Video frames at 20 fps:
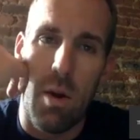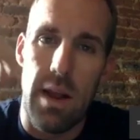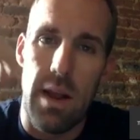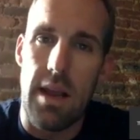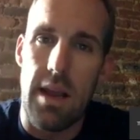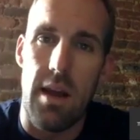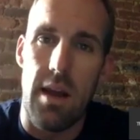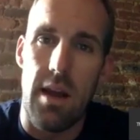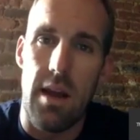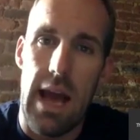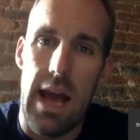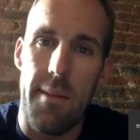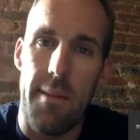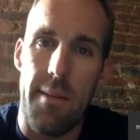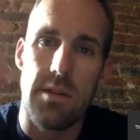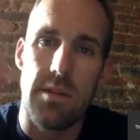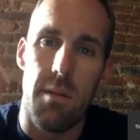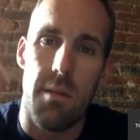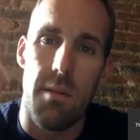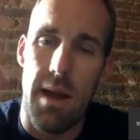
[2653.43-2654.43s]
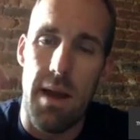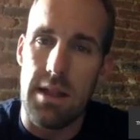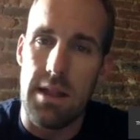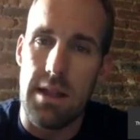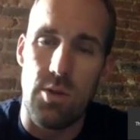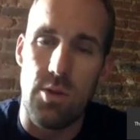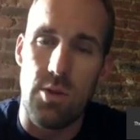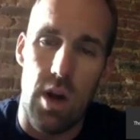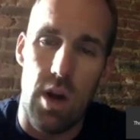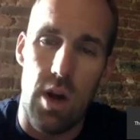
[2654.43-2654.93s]
Create good habits.
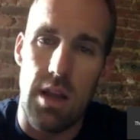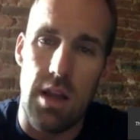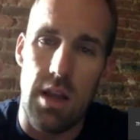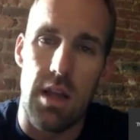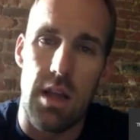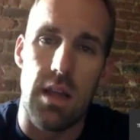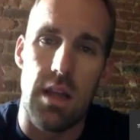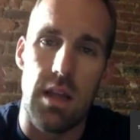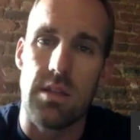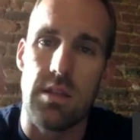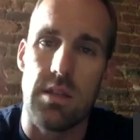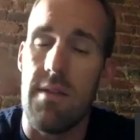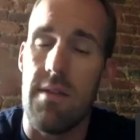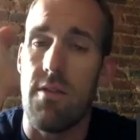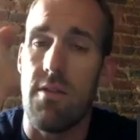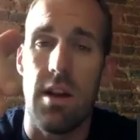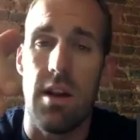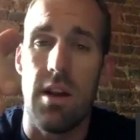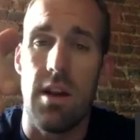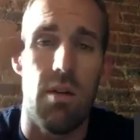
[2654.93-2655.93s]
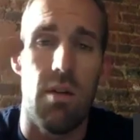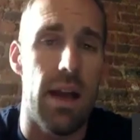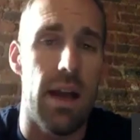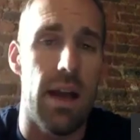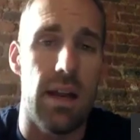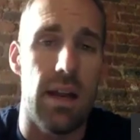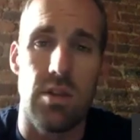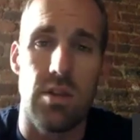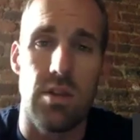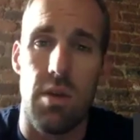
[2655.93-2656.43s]
Make them try things. Even if they
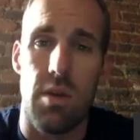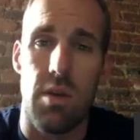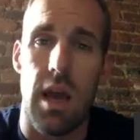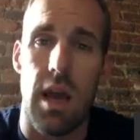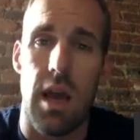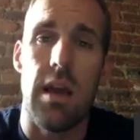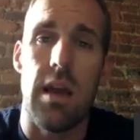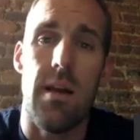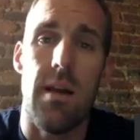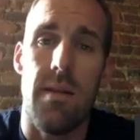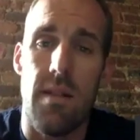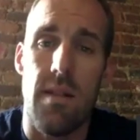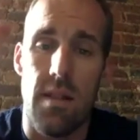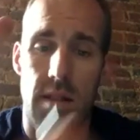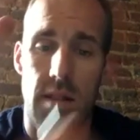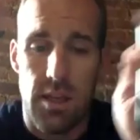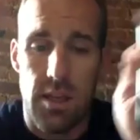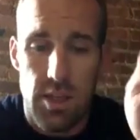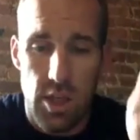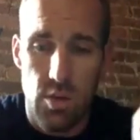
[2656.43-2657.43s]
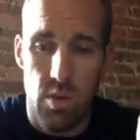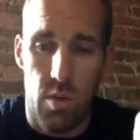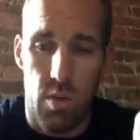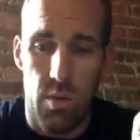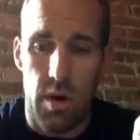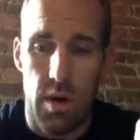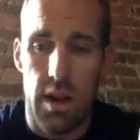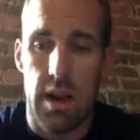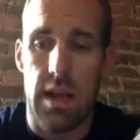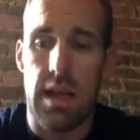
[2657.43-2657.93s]
don't like it, it's okay. This
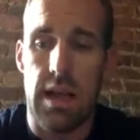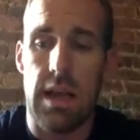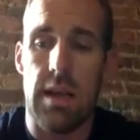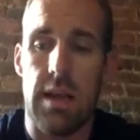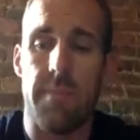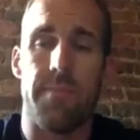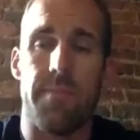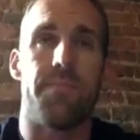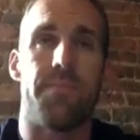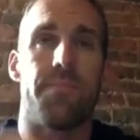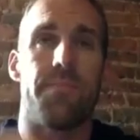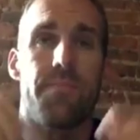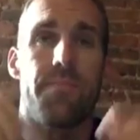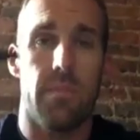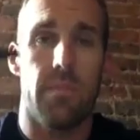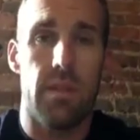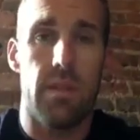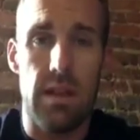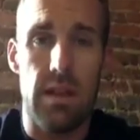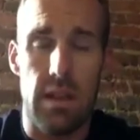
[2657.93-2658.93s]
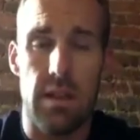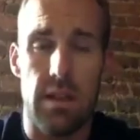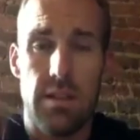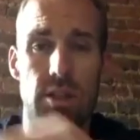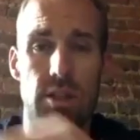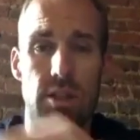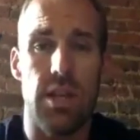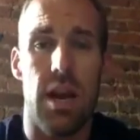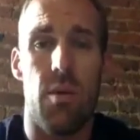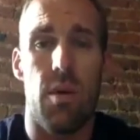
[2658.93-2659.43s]
is what we're going to eat.
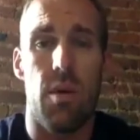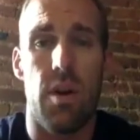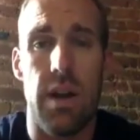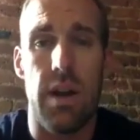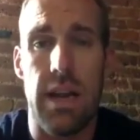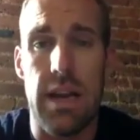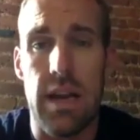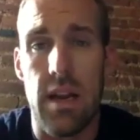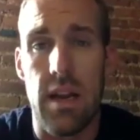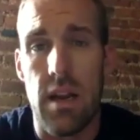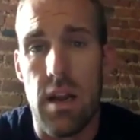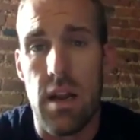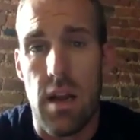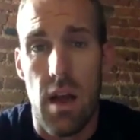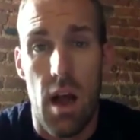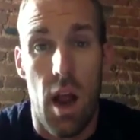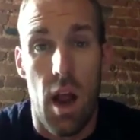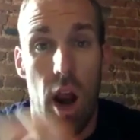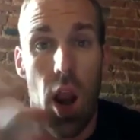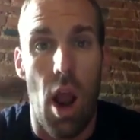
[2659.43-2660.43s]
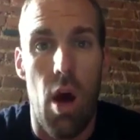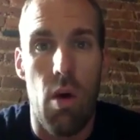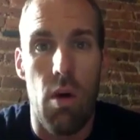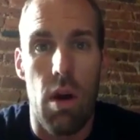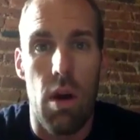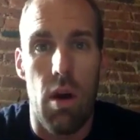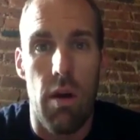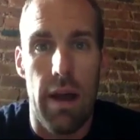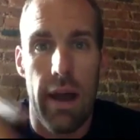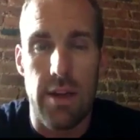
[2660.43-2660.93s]
This is how we're going to eat it.
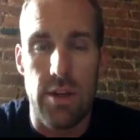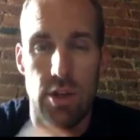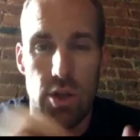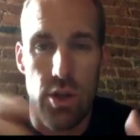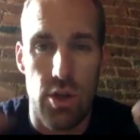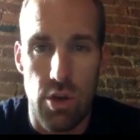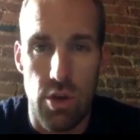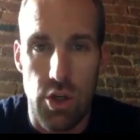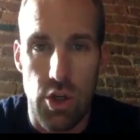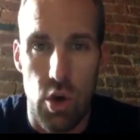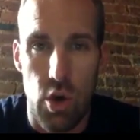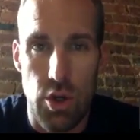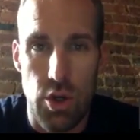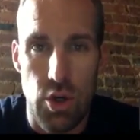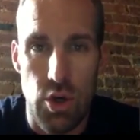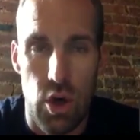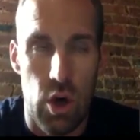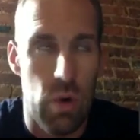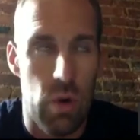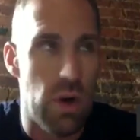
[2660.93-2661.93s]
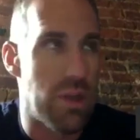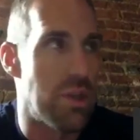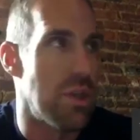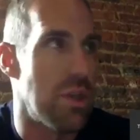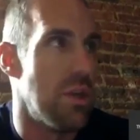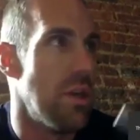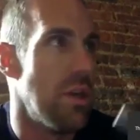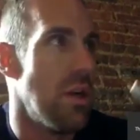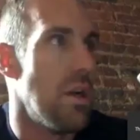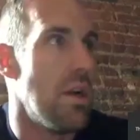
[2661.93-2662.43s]
Long answer to a short
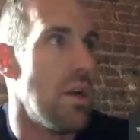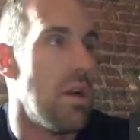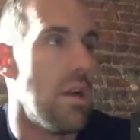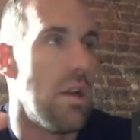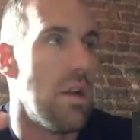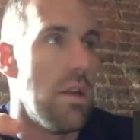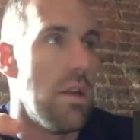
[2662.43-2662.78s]
question.